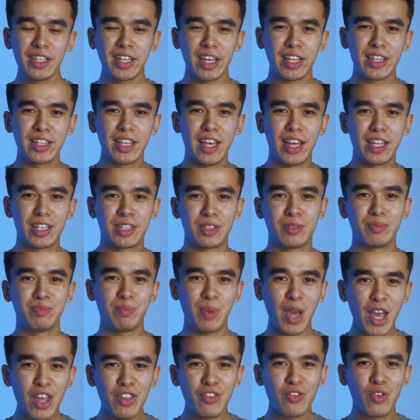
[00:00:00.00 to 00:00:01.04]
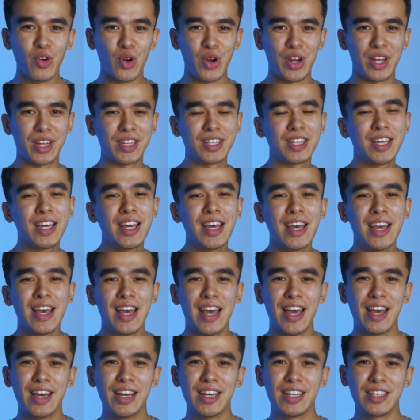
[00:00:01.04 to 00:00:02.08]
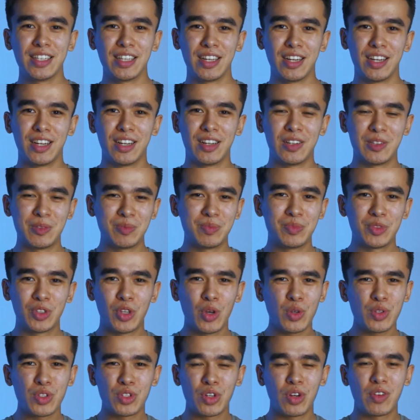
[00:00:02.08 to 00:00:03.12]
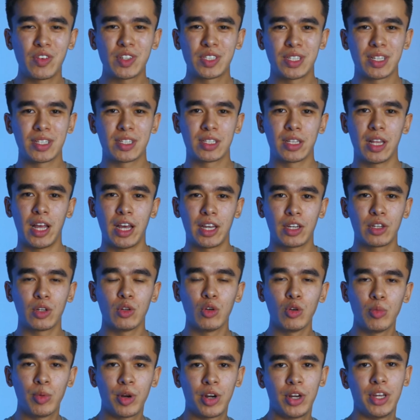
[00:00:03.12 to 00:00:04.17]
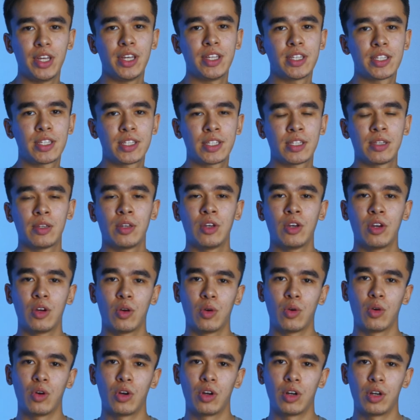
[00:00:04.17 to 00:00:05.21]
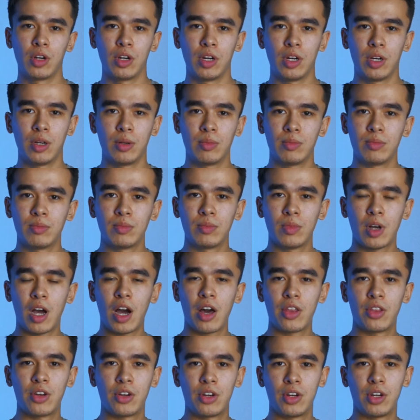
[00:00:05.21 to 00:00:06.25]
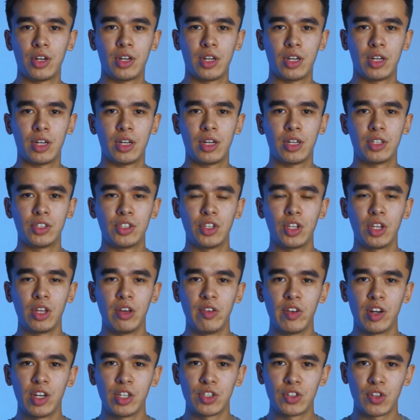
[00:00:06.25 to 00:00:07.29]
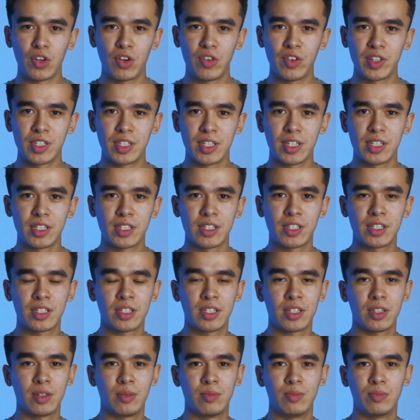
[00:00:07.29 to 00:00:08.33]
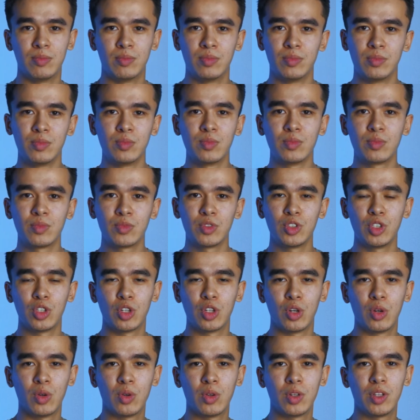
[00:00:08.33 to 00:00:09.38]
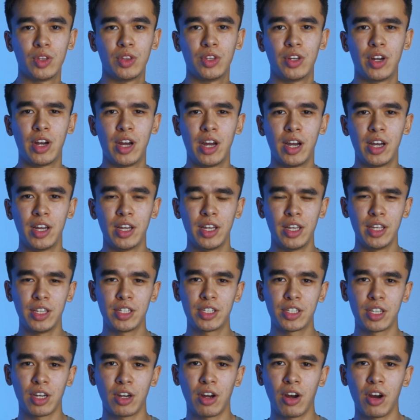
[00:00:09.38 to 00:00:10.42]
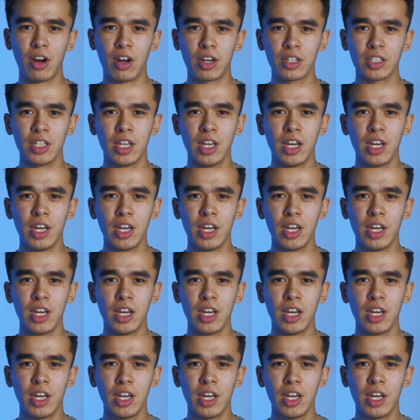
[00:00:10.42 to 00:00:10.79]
can get paid for it. And those services like Uber Eats or other delivery services, there are Instacart.